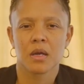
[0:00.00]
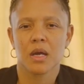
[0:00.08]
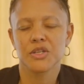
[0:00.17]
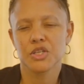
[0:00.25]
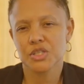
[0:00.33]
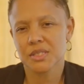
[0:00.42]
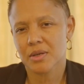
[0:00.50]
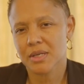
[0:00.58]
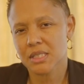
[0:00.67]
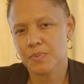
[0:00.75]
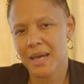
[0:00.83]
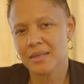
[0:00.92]
Conditions are
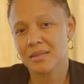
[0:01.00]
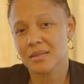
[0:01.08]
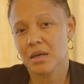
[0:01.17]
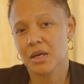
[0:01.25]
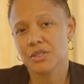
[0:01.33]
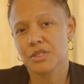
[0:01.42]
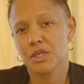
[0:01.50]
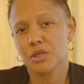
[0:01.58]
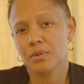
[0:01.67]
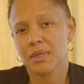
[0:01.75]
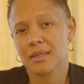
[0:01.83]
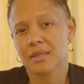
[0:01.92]
expected to
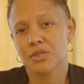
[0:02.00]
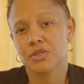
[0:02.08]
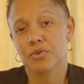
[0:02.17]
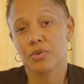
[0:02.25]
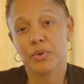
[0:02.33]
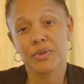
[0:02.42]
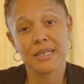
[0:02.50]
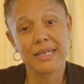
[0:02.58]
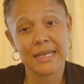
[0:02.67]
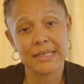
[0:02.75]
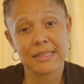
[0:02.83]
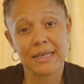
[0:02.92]
continue like this throughout the
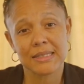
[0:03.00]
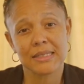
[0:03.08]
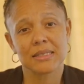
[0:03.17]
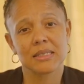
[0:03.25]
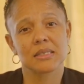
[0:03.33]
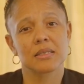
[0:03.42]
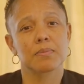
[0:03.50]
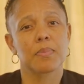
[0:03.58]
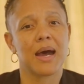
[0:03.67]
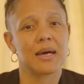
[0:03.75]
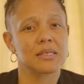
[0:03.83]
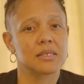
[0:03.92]
night as the system
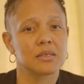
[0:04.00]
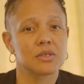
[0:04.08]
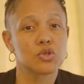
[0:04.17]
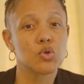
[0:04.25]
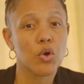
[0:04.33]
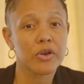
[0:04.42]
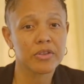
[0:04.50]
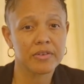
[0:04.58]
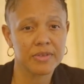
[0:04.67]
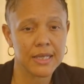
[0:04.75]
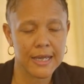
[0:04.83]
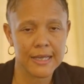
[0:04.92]
passes north
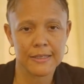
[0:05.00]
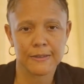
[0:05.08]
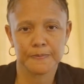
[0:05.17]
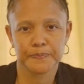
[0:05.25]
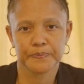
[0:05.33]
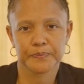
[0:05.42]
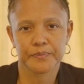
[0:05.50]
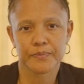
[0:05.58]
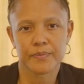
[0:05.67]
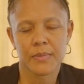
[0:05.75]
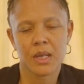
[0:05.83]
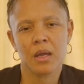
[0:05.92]
of the island.
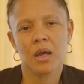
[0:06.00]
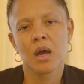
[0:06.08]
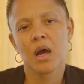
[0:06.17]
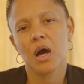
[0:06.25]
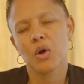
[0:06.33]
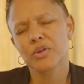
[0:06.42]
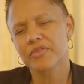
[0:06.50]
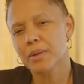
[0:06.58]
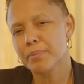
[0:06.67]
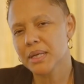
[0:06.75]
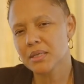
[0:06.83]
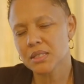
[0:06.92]
Out of an
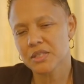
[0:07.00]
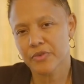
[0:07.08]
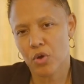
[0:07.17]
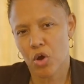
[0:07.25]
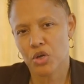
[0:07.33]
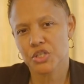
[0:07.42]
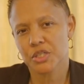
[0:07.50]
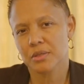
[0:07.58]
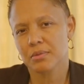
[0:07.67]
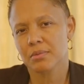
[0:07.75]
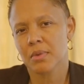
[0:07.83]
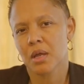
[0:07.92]
abundance of
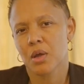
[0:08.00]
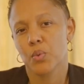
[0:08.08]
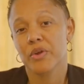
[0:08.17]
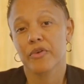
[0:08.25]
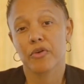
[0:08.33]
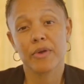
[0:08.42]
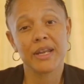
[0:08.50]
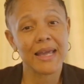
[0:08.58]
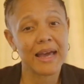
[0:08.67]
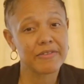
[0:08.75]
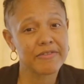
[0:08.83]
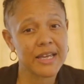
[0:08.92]
caution, we've already
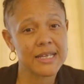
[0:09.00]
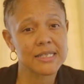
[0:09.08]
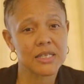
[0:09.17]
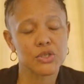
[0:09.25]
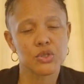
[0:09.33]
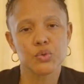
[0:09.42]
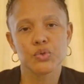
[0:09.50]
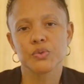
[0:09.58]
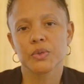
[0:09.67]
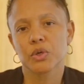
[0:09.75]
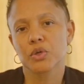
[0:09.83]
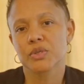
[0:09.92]
advised that schools
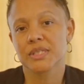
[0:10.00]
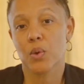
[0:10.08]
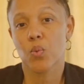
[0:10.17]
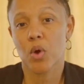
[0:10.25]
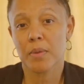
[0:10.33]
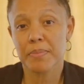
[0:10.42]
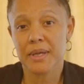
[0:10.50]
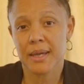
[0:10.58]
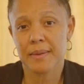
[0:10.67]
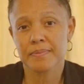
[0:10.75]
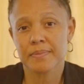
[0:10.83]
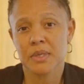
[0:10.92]
will close at 1
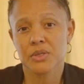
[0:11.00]
p.m.